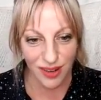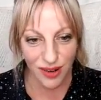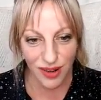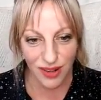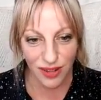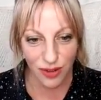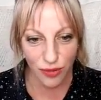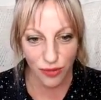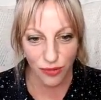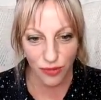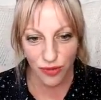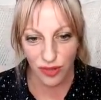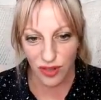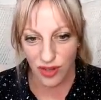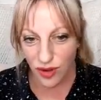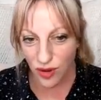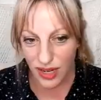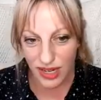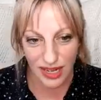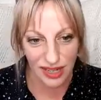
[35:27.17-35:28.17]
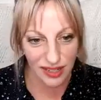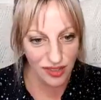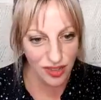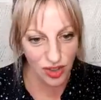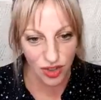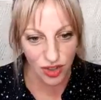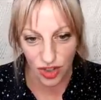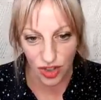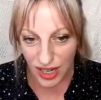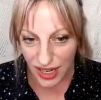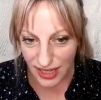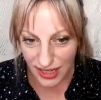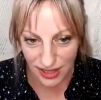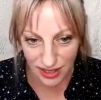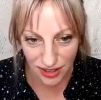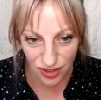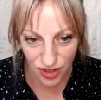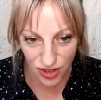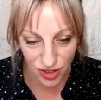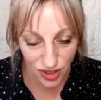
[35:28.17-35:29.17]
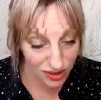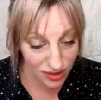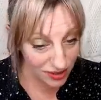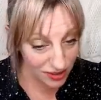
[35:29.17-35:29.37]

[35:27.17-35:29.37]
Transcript: a little flirty exchange